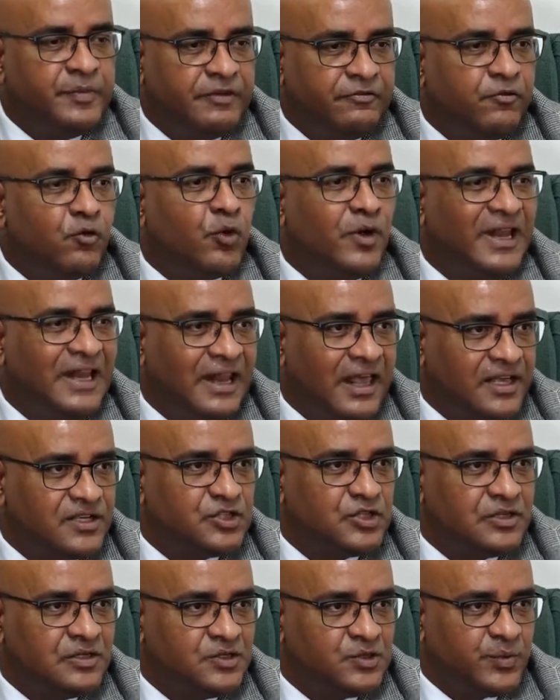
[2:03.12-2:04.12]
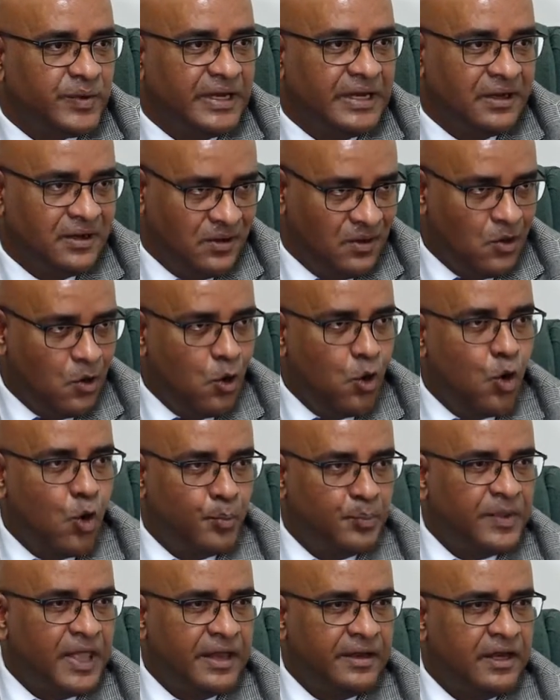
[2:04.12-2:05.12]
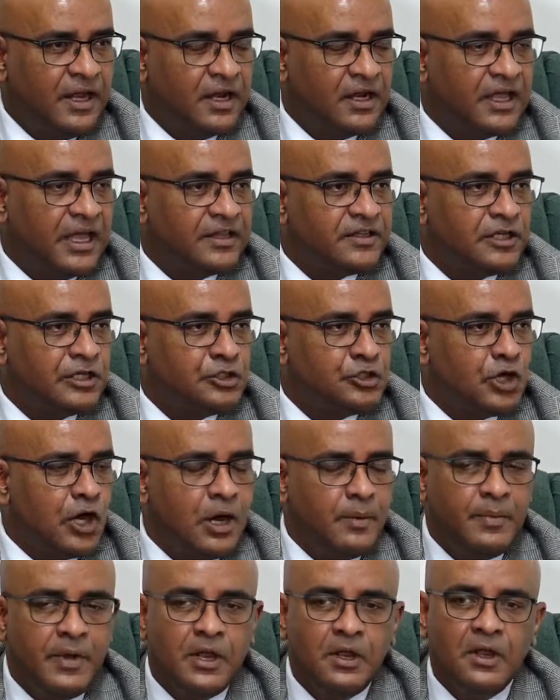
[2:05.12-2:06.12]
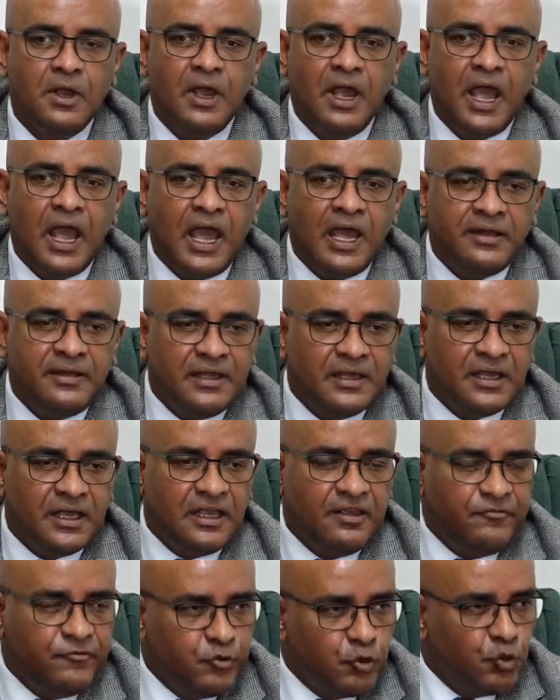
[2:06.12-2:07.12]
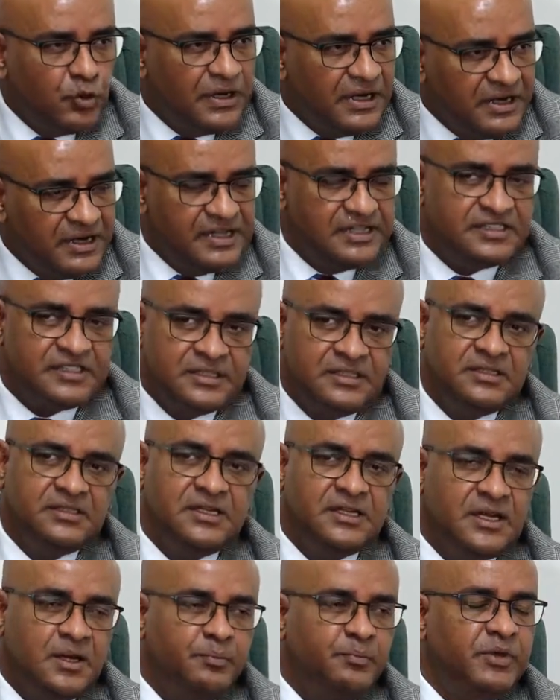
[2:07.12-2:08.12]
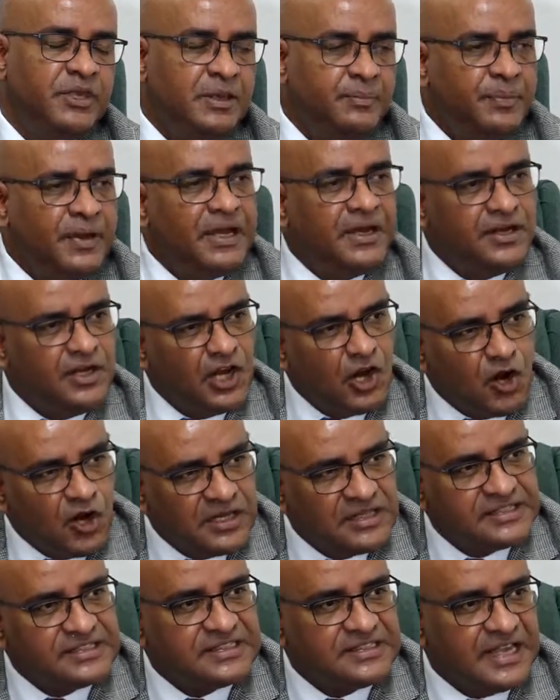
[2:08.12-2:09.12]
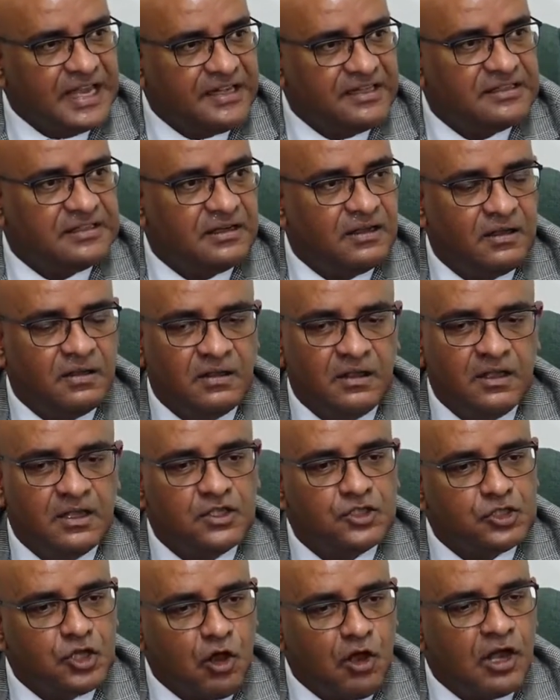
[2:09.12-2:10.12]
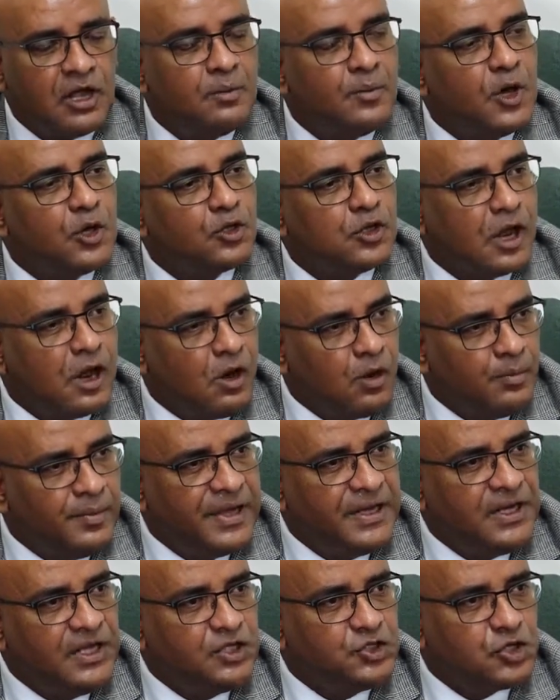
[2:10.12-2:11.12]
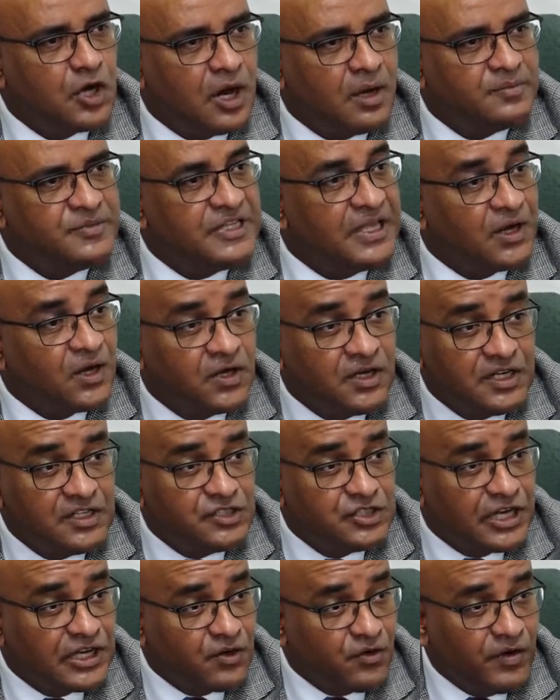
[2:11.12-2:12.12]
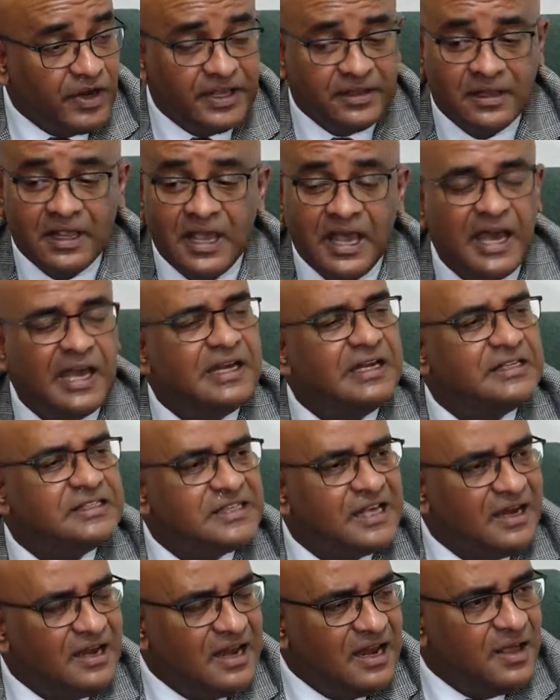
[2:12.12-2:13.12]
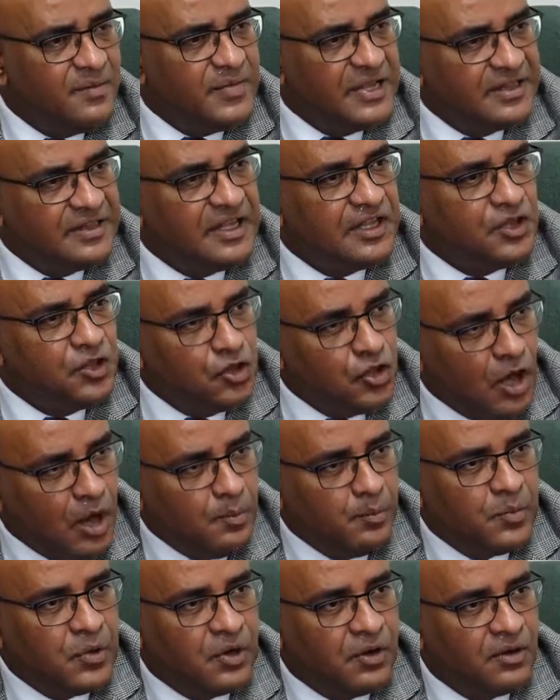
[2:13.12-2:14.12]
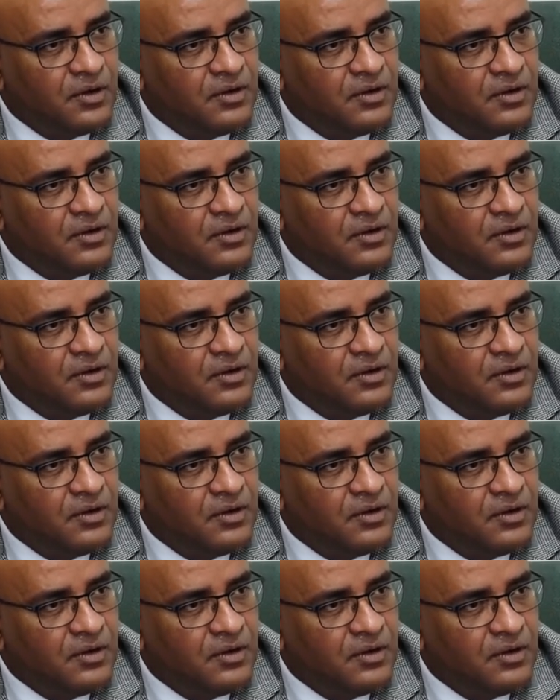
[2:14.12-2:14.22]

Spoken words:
before elections with the hope that they'll get a job. And if you listen to the people in the oil sector talk about how many jobs they're going to generate, and it's a limited number.